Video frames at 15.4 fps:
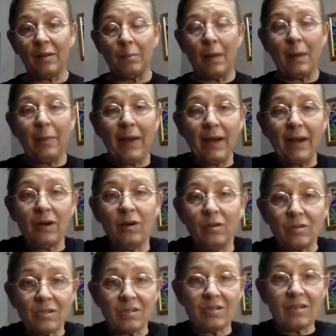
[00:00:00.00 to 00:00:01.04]
My back
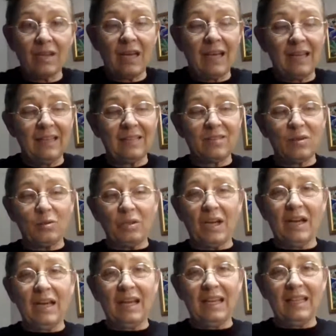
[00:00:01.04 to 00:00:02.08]
hurts and it's so
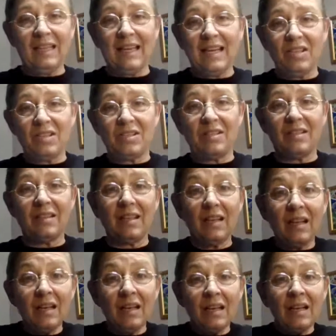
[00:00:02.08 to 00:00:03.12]
tight that you
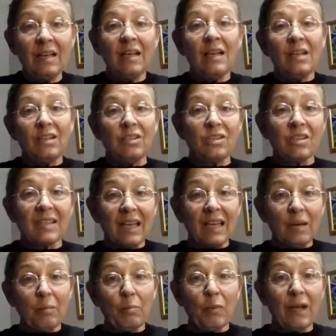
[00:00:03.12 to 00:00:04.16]
just
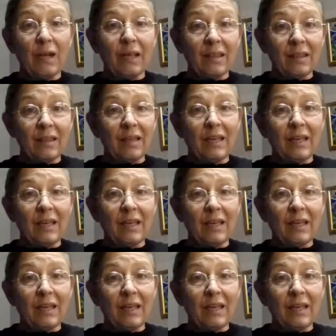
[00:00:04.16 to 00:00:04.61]
can't breathe.